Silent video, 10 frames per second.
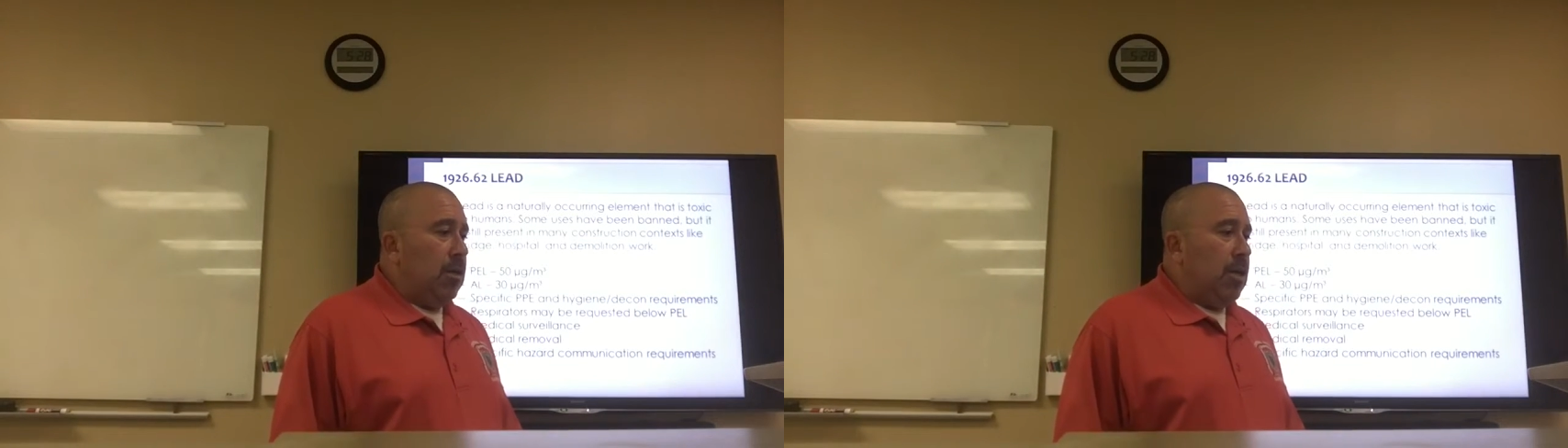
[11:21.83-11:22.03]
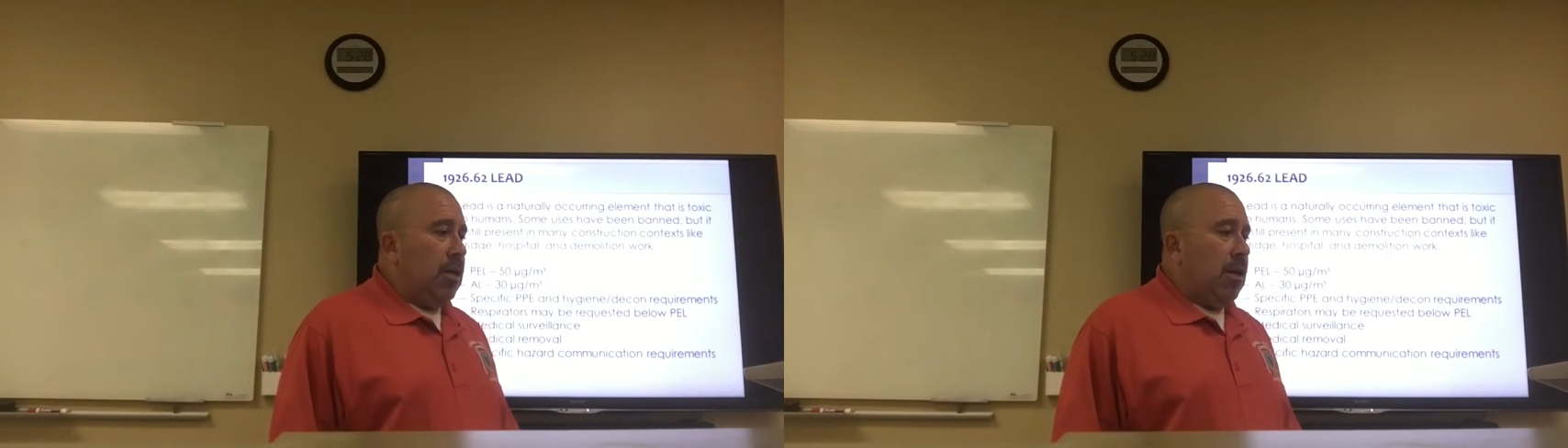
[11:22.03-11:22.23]

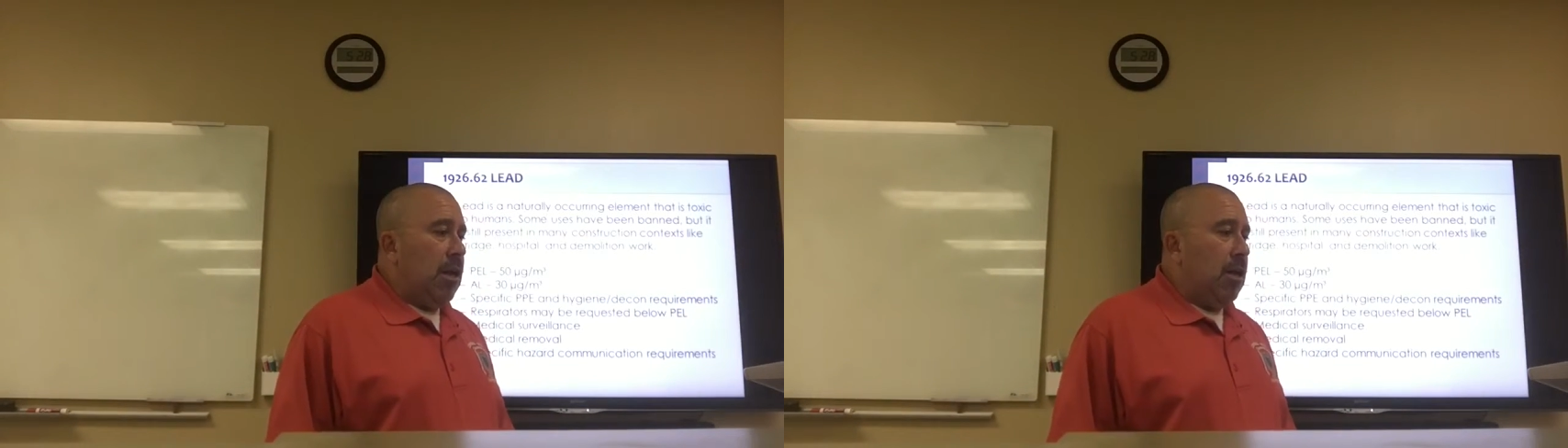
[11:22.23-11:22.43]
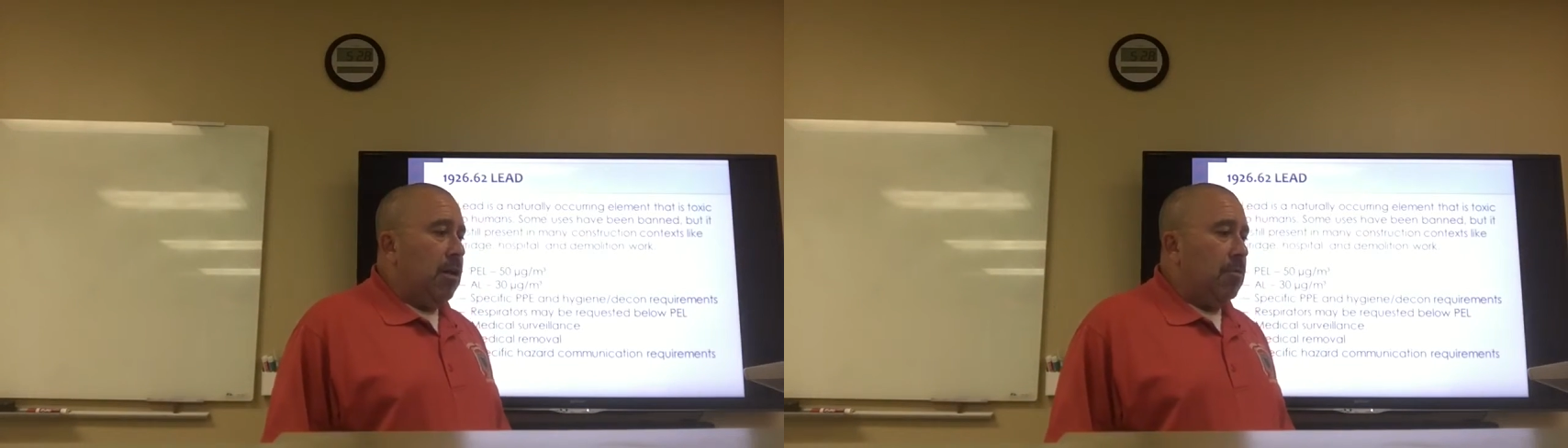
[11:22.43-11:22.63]

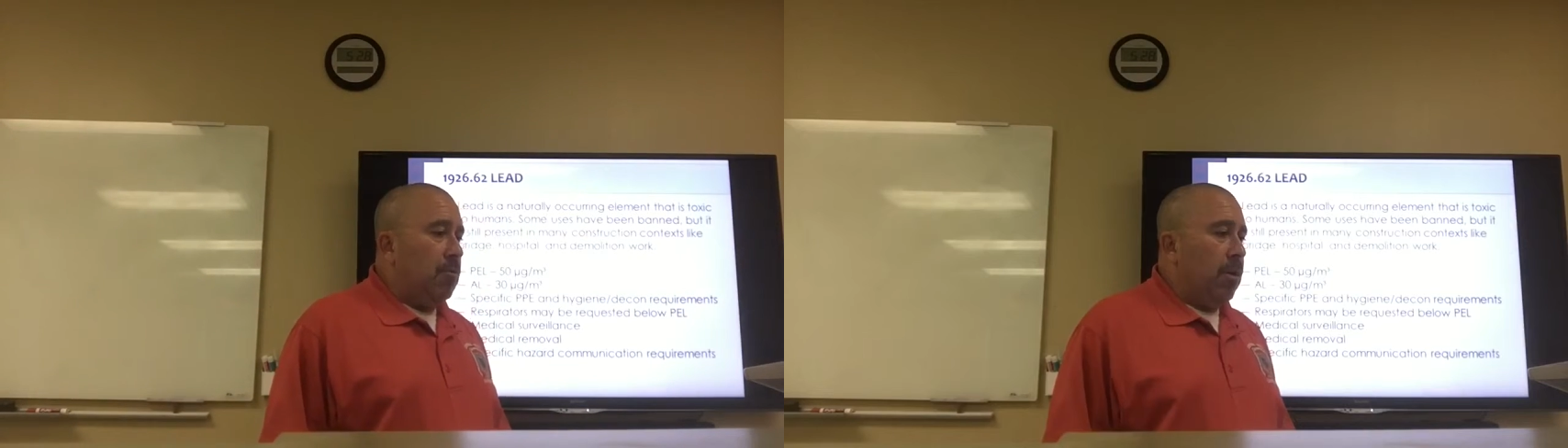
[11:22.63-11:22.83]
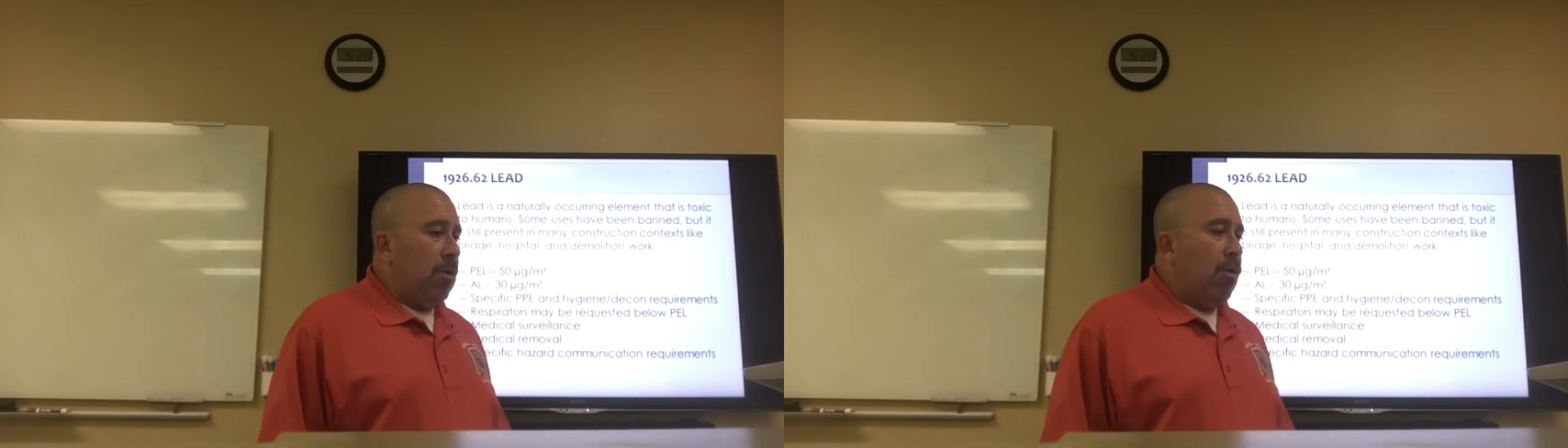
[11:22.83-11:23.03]
decon
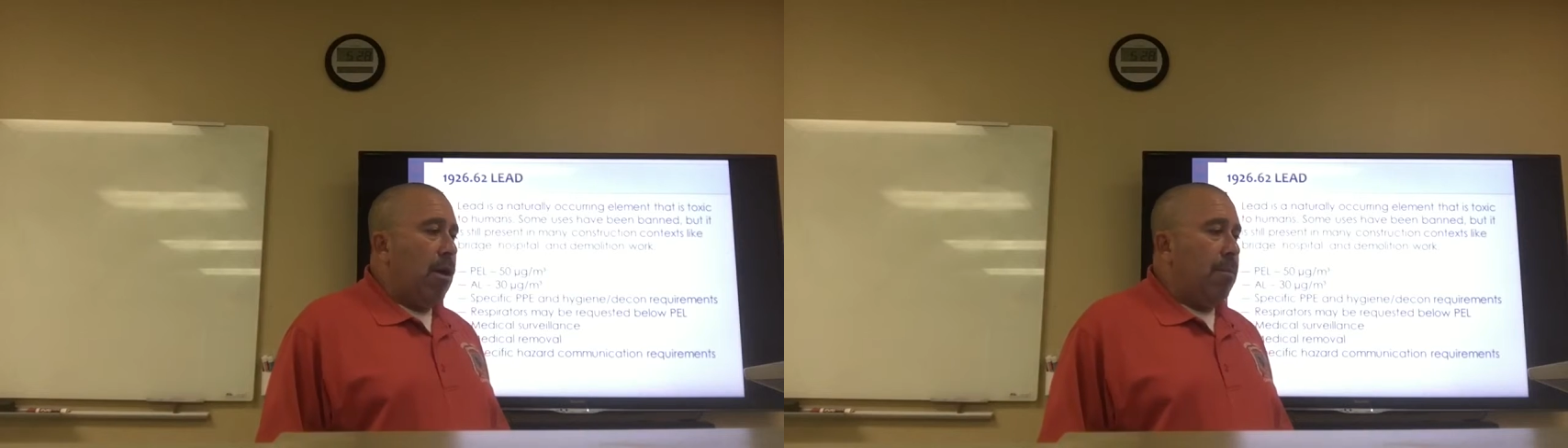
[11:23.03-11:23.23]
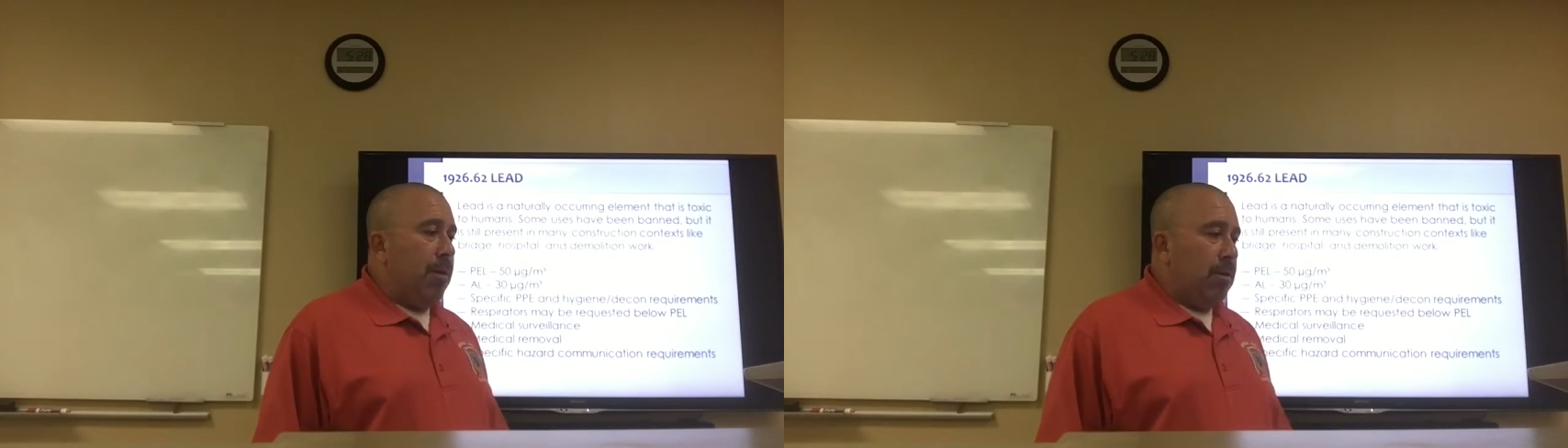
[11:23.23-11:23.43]

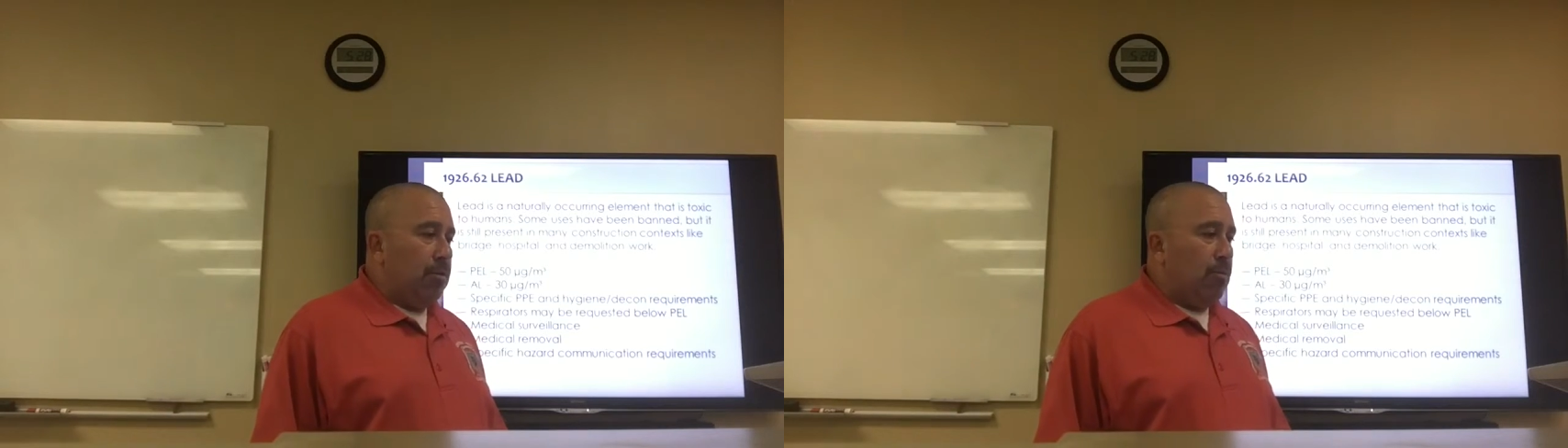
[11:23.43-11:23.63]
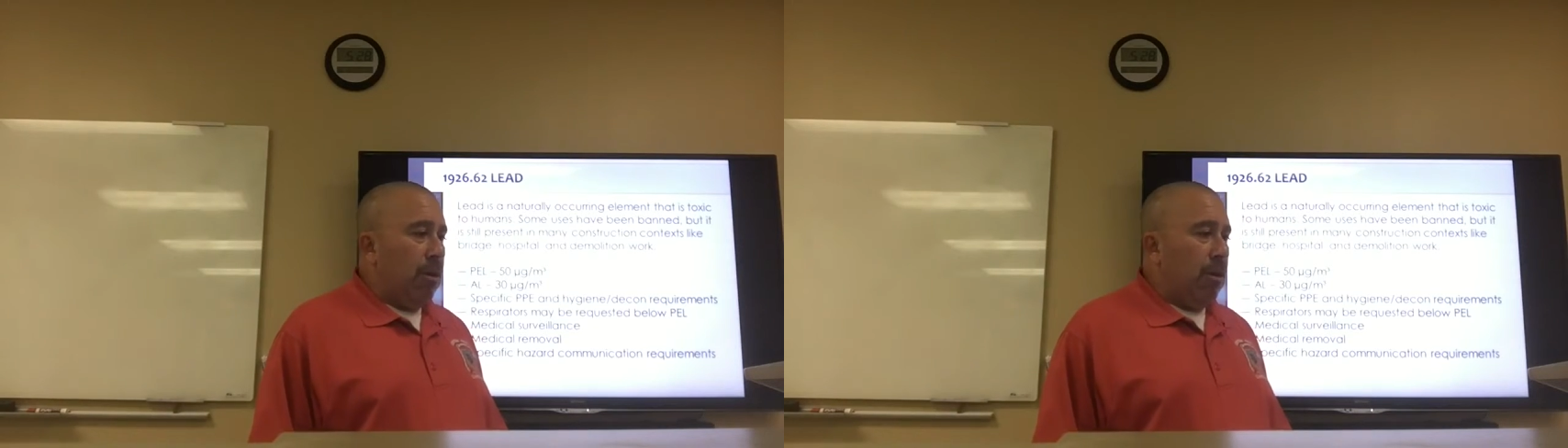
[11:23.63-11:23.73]
requirements.